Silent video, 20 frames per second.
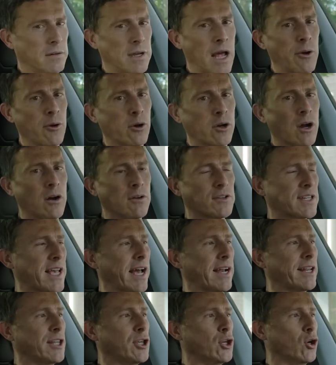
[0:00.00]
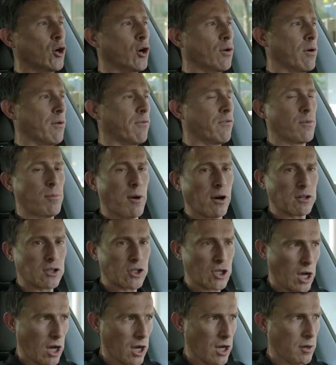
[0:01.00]
Now, it'll go on sale in Europe from
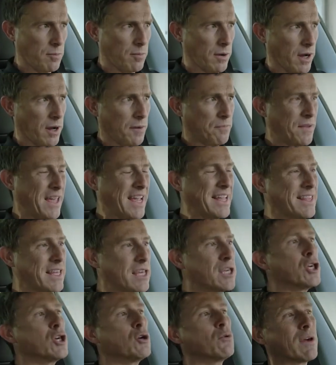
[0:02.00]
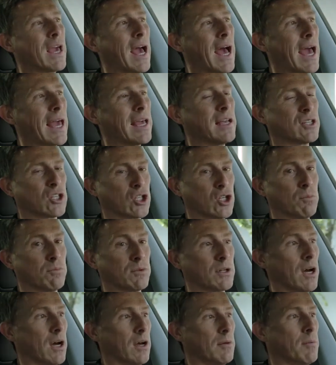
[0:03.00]
October, in the UK
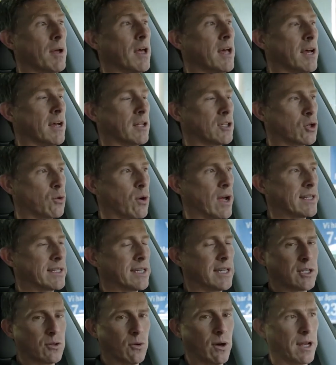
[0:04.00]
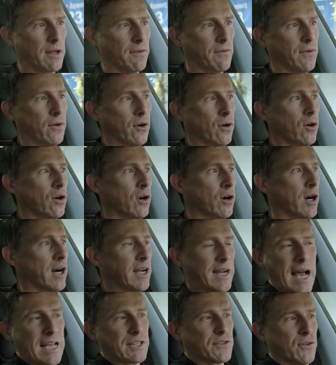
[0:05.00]
sometime 2024,
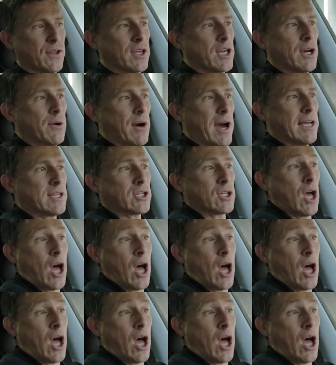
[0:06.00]
and as for the US,